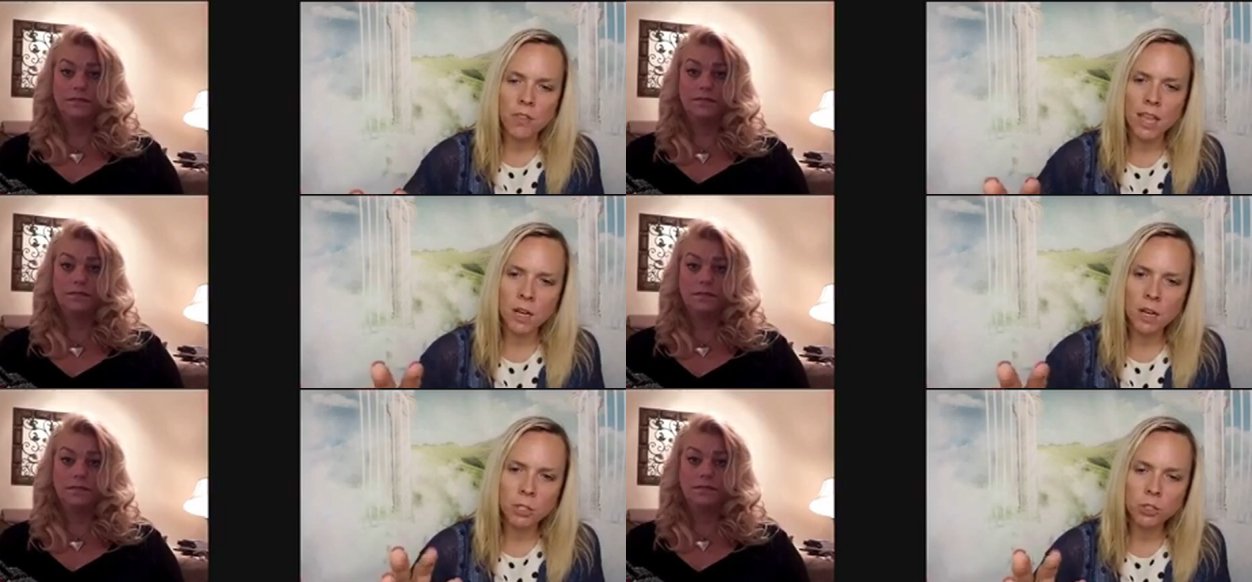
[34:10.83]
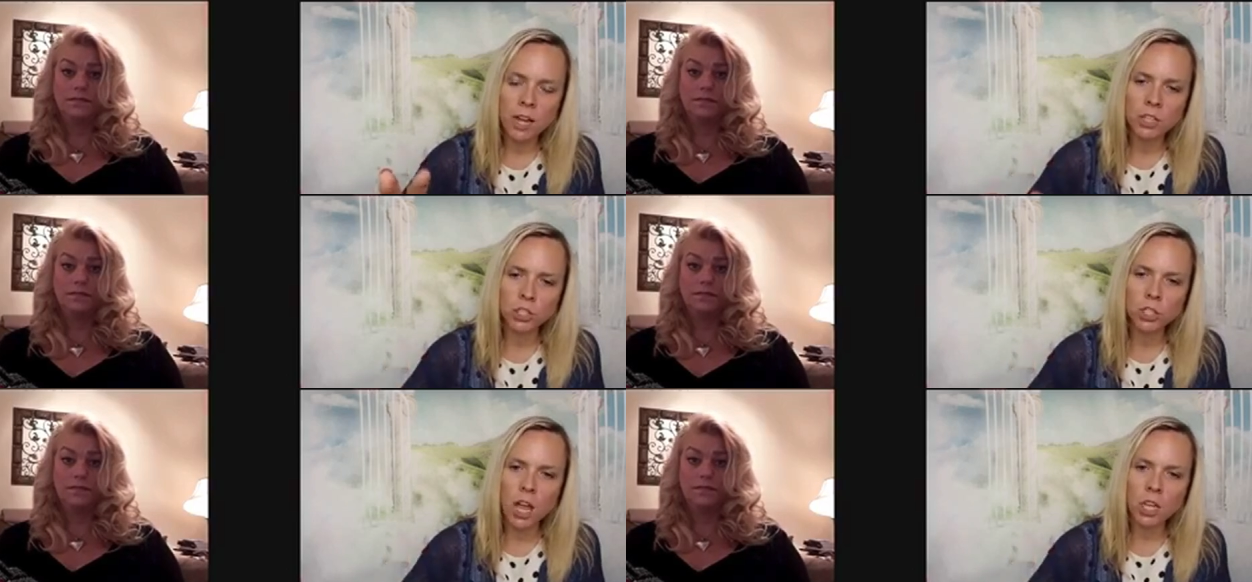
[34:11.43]
Speaker 1: The enemy tried
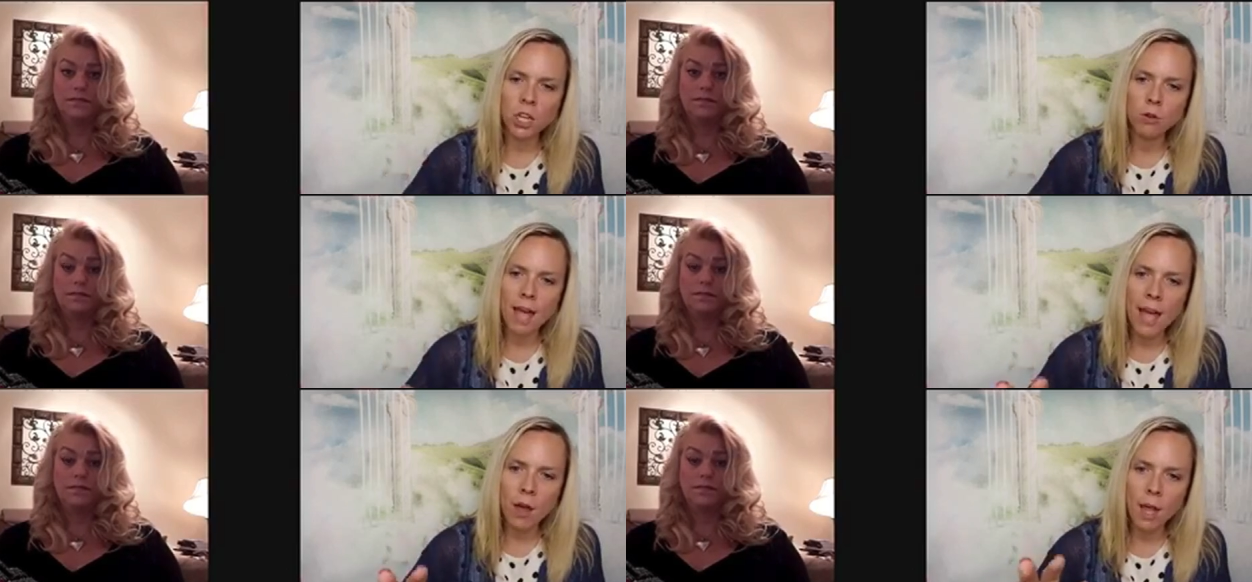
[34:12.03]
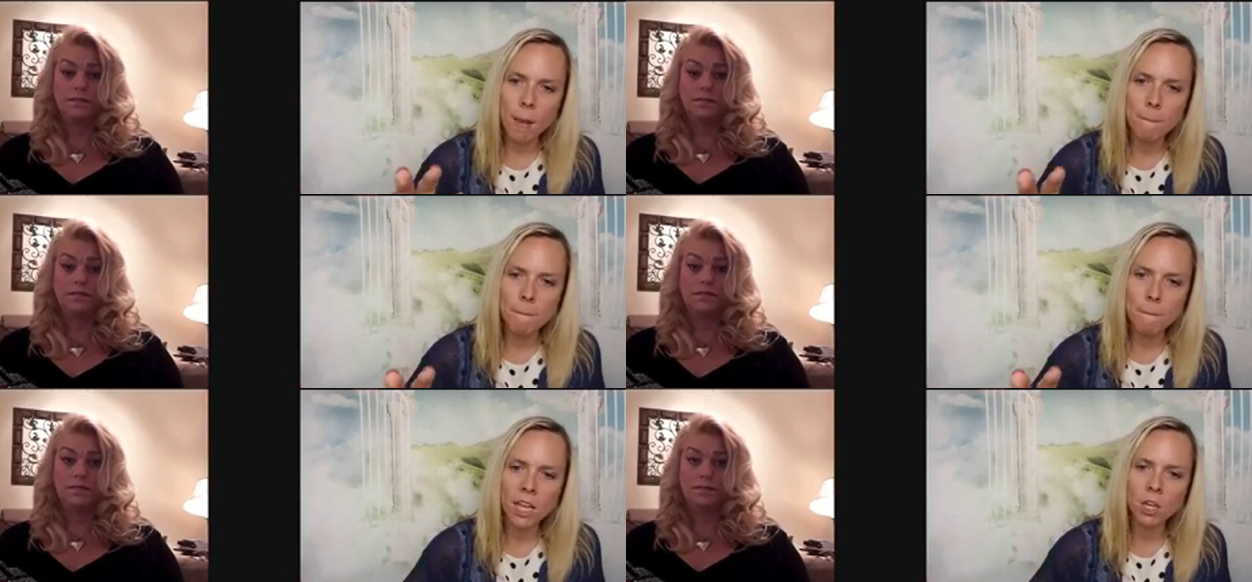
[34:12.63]
to shut you down and
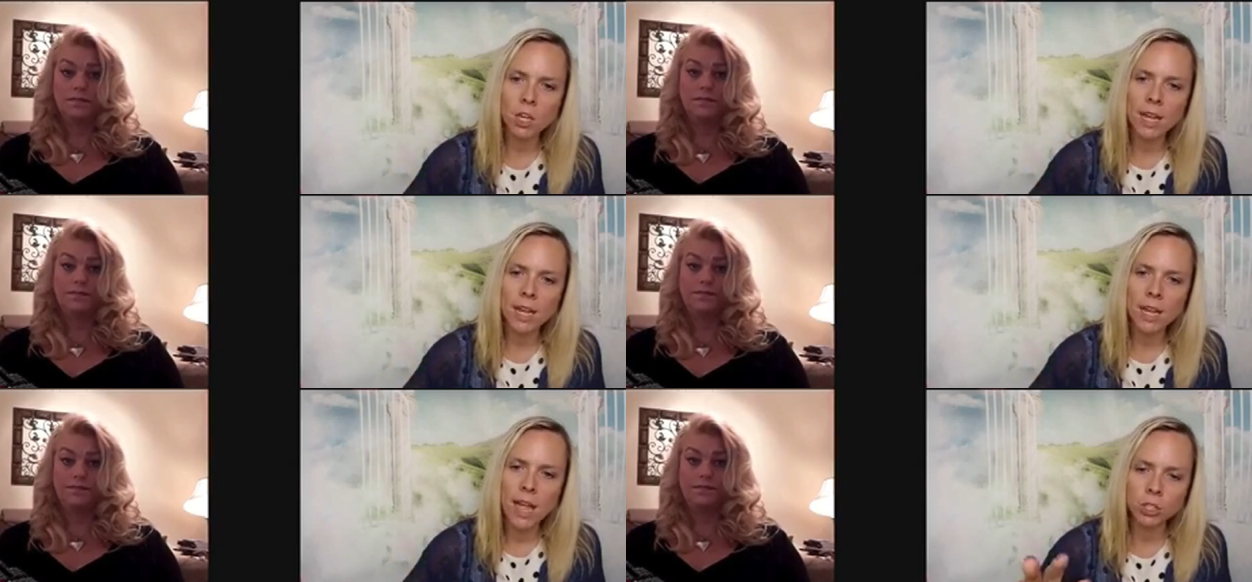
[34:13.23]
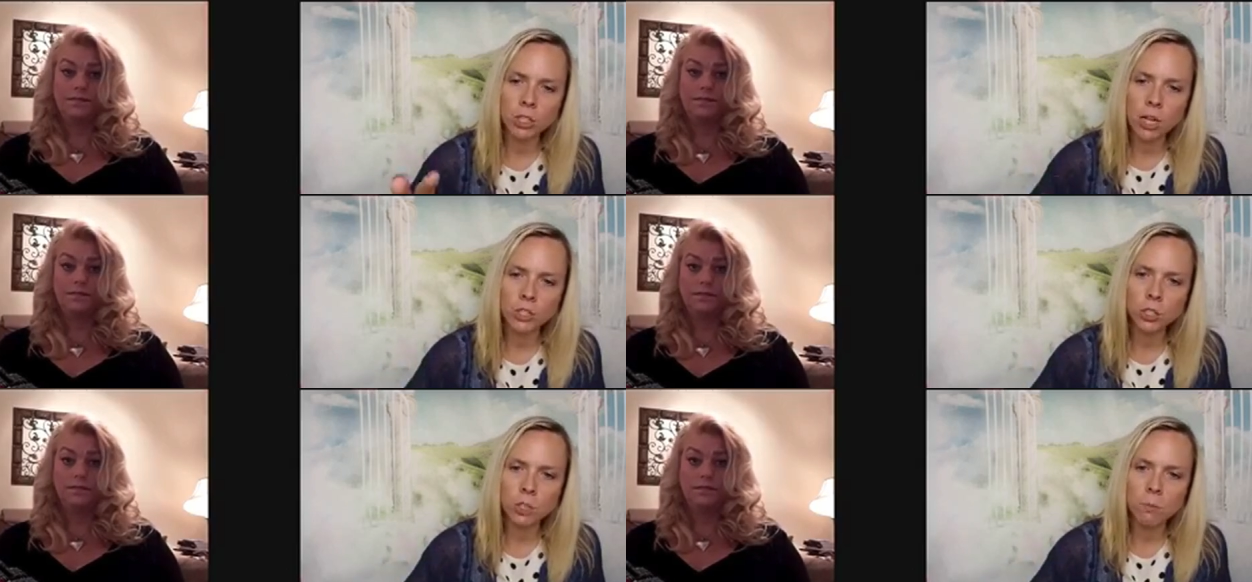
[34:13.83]
back you down and
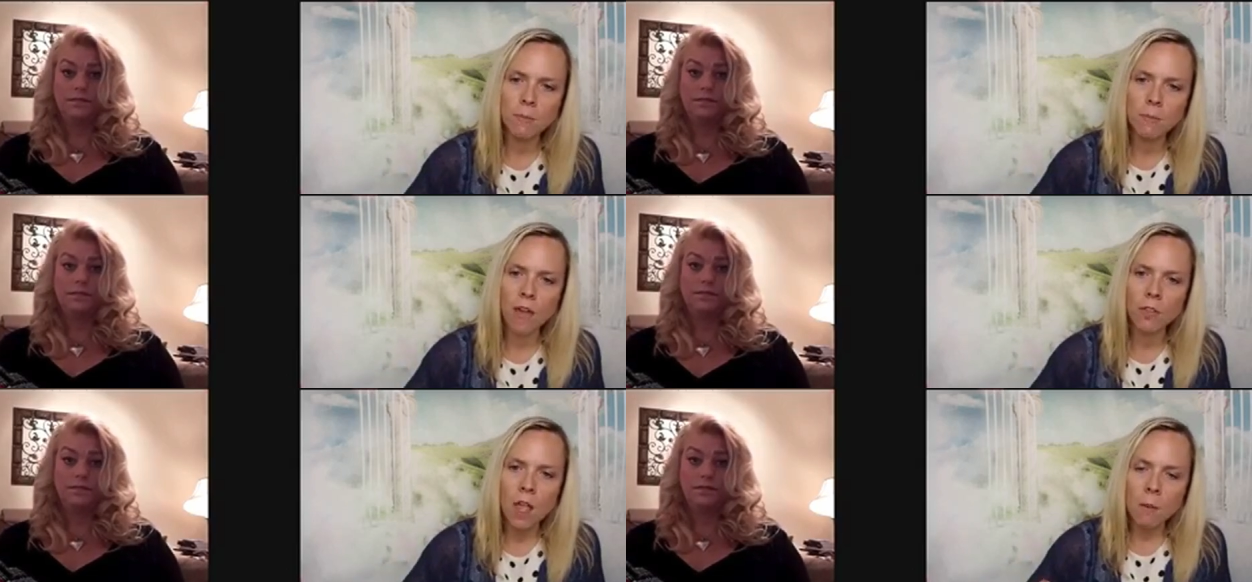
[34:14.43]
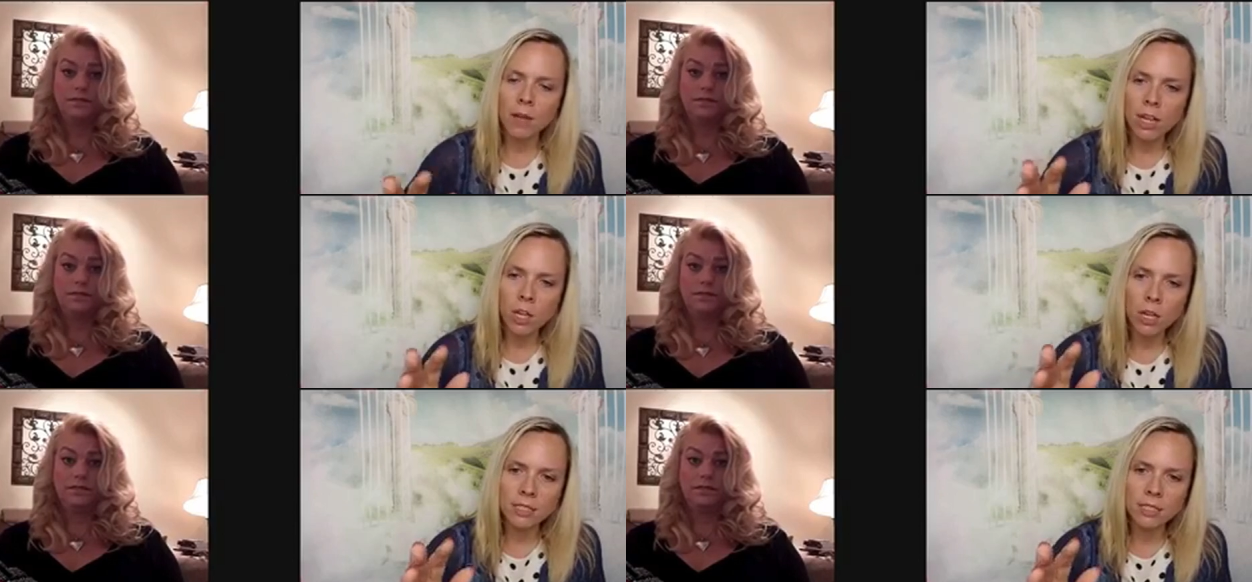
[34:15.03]
shut your mouth. But it
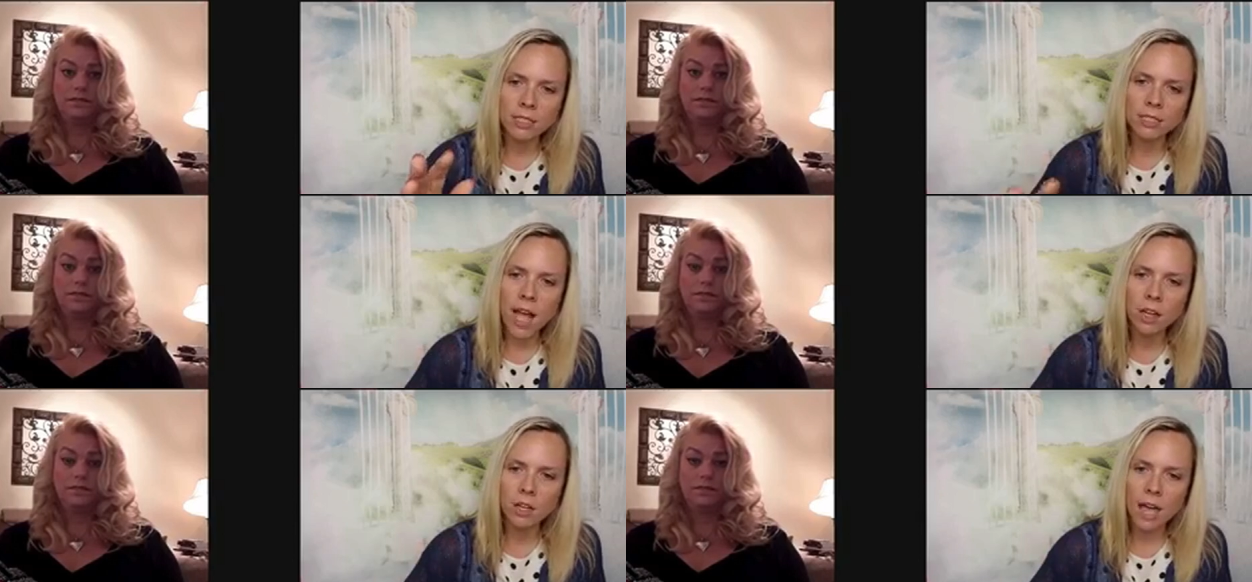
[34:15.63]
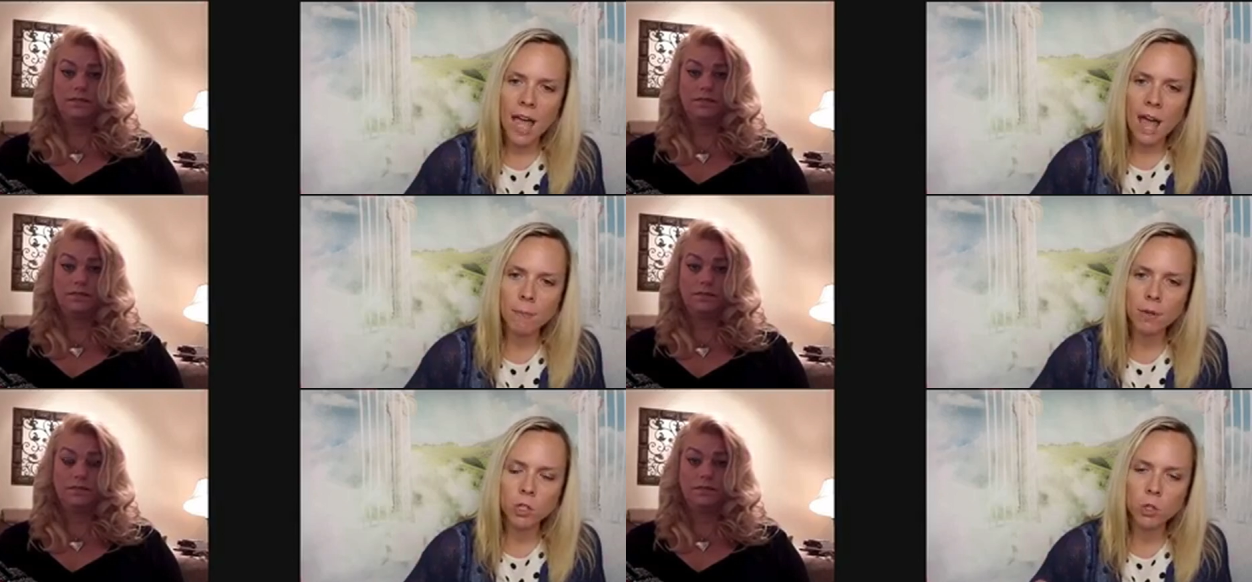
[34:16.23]
is not going to
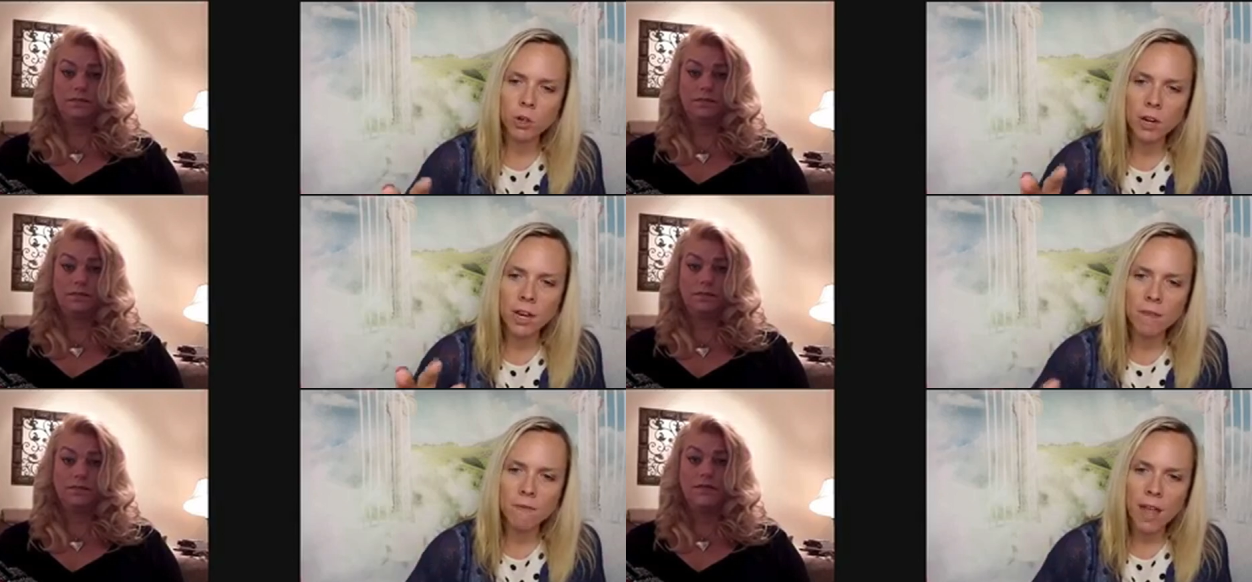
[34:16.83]
happen. You are going to